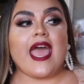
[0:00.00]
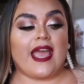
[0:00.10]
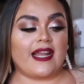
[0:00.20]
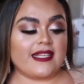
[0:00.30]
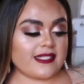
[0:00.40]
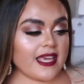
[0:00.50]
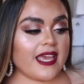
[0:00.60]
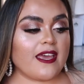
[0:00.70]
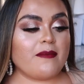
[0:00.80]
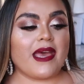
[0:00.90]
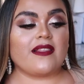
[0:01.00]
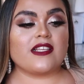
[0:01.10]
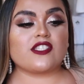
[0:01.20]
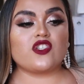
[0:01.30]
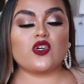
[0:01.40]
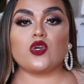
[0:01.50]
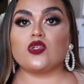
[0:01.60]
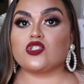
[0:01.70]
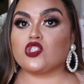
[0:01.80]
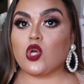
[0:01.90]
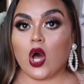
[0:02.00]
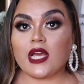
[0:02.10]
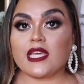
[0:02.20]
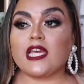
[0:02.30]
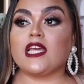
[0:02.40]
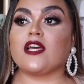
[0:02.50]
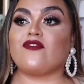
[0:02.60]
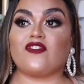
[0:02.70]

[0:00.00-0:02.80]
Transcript: and it's him and this little talking,